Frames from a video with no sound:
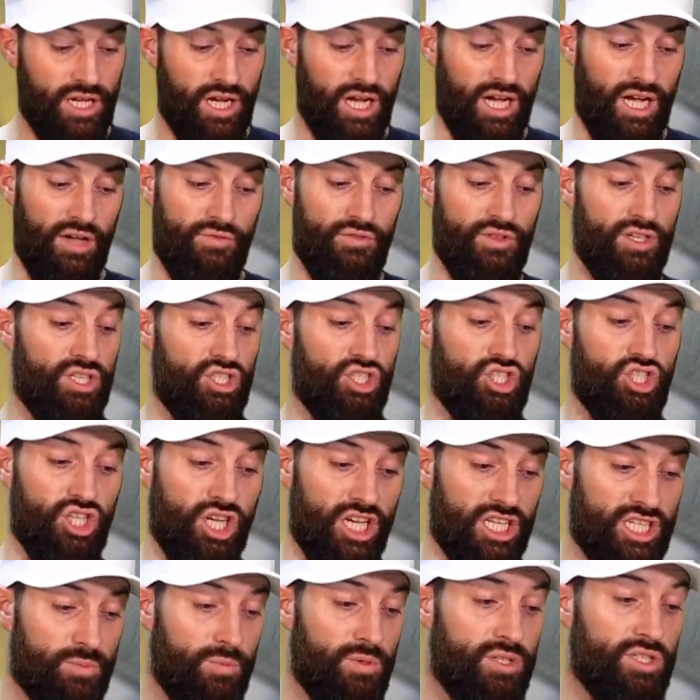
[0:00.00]
Uh, the
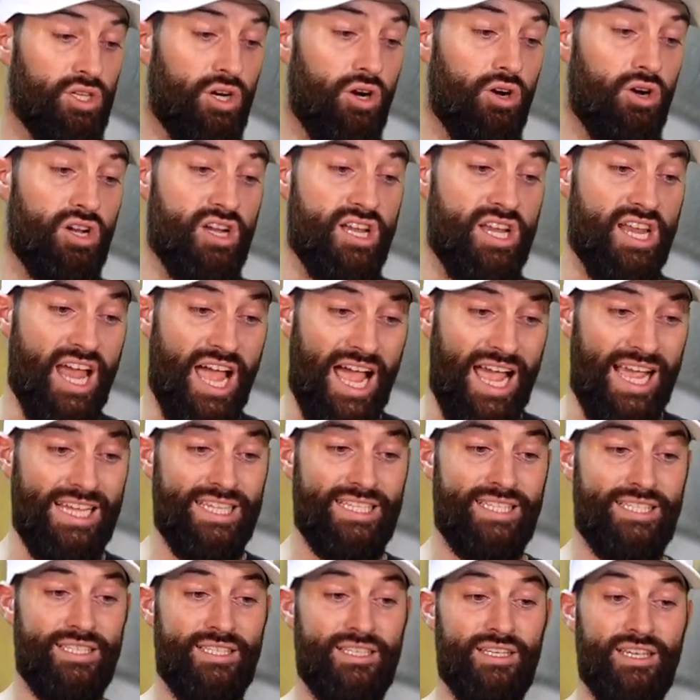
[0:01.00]
adjustments are
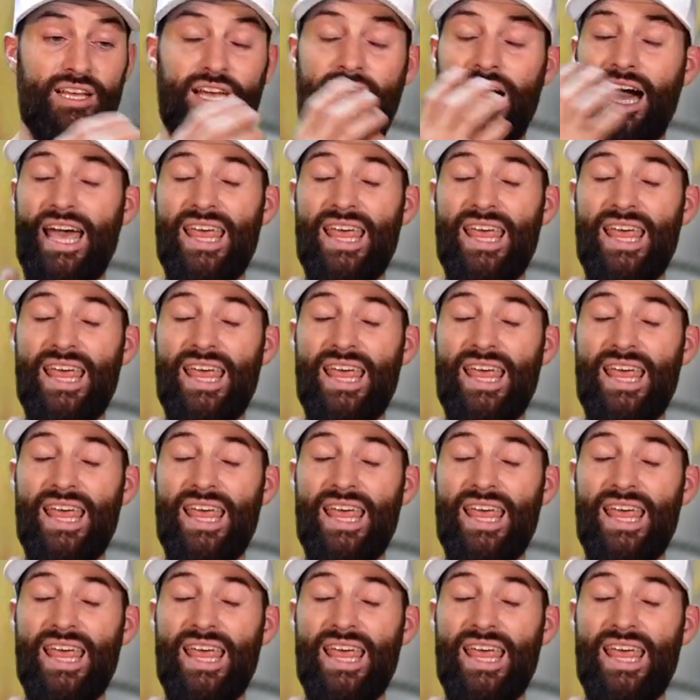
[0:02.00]
nice.